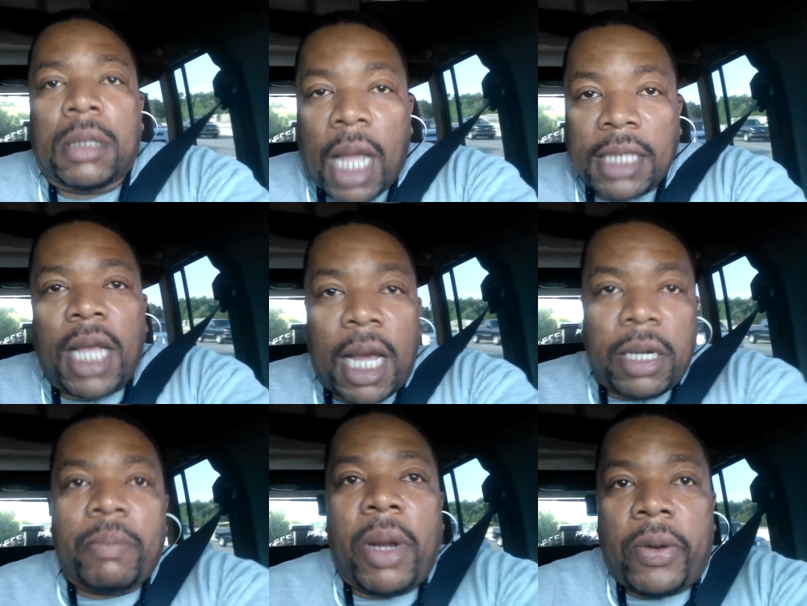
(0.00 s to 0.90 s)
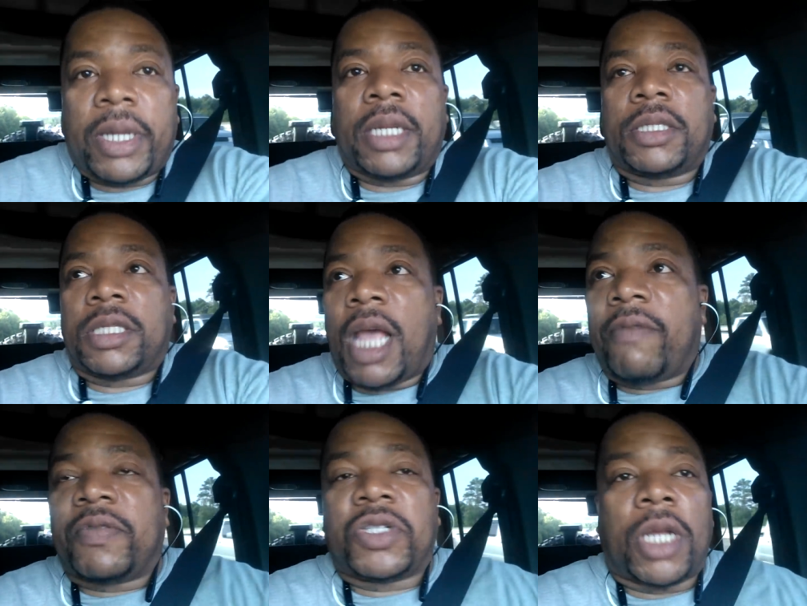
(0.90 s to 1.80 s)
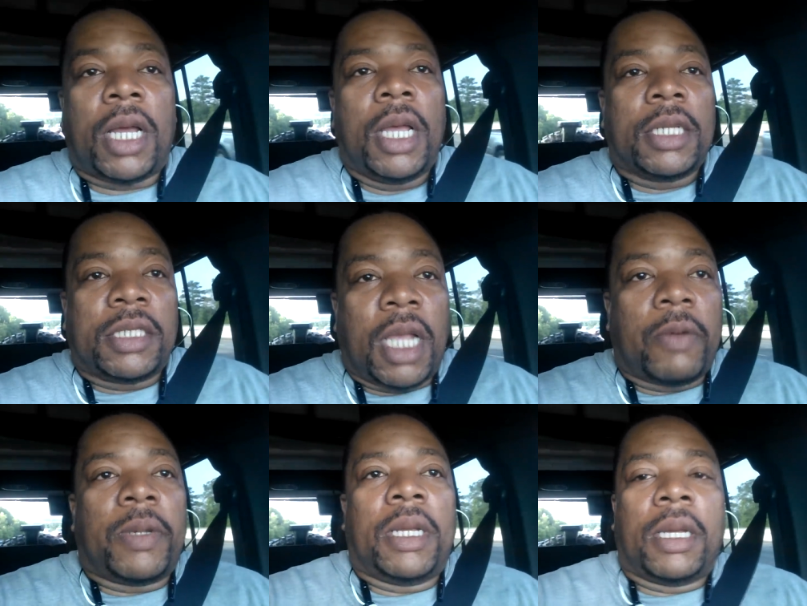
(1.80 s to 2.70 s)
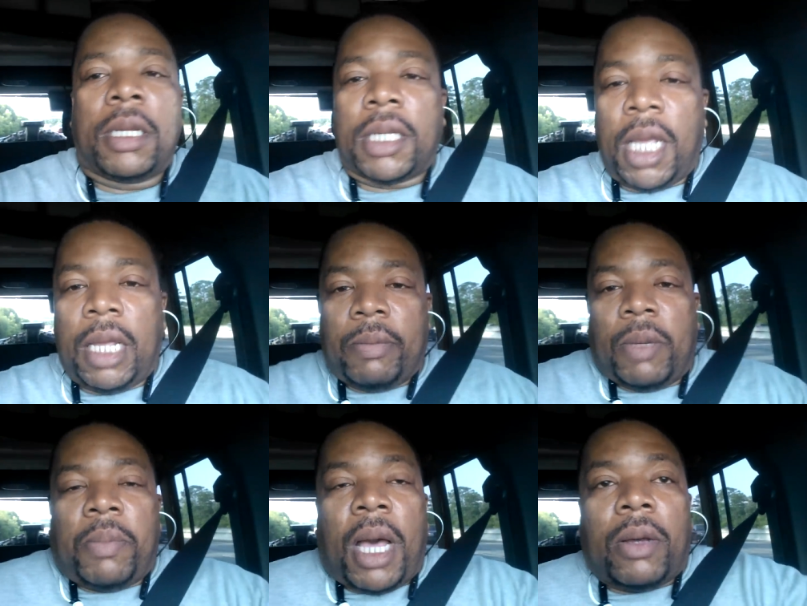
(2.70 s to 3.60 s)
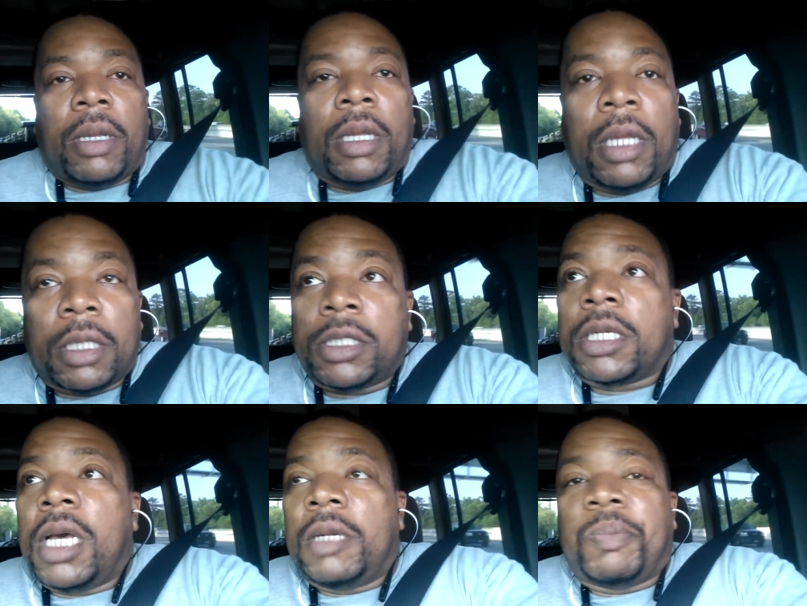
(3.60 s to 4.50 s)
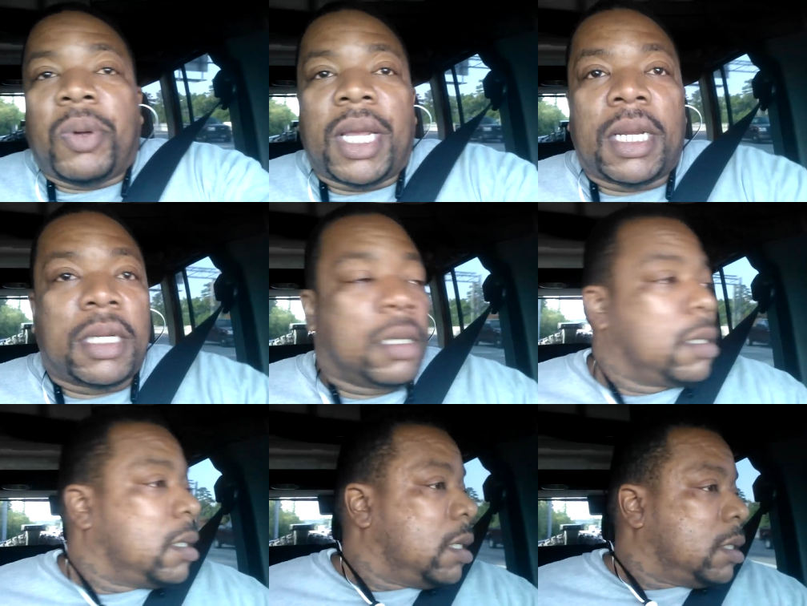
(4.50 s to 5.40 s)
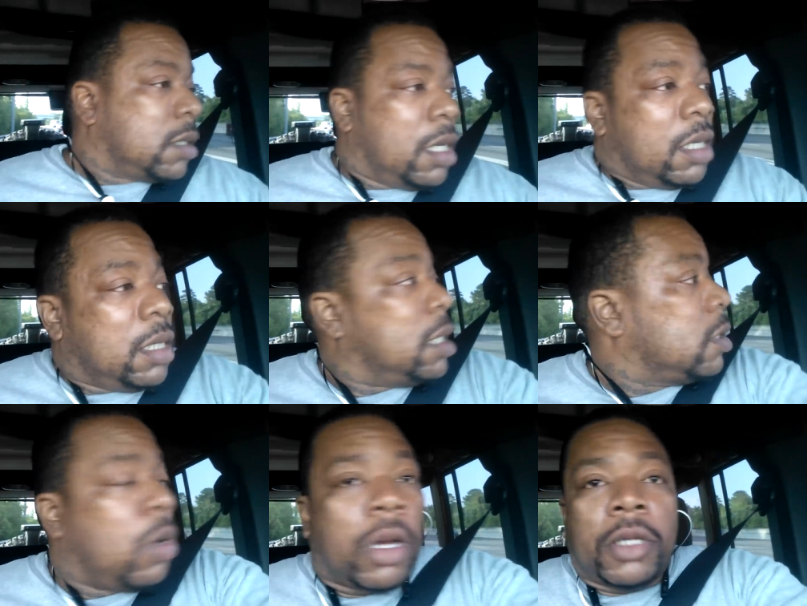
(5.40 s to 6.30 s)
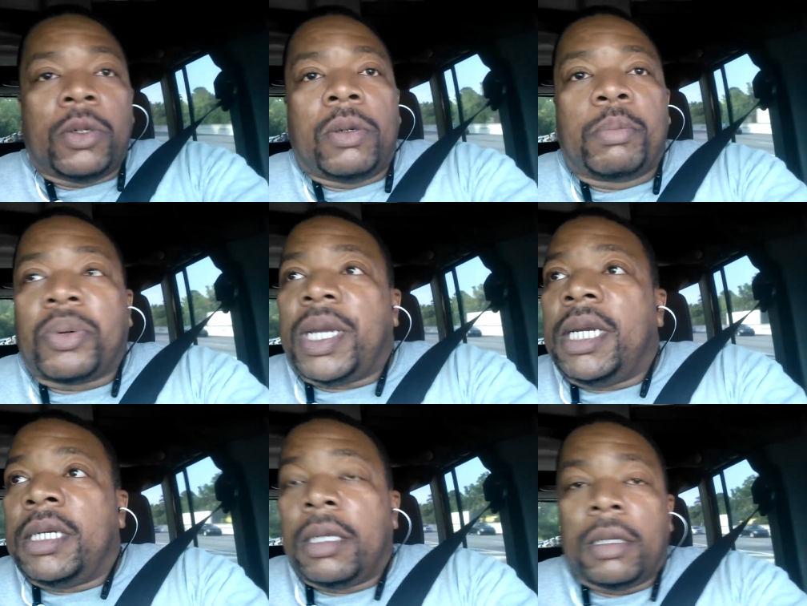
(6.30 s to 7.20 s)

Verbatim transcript: That's how the American Staffordshire Terrier came about. It's a good breed. It's a good, loyal breed.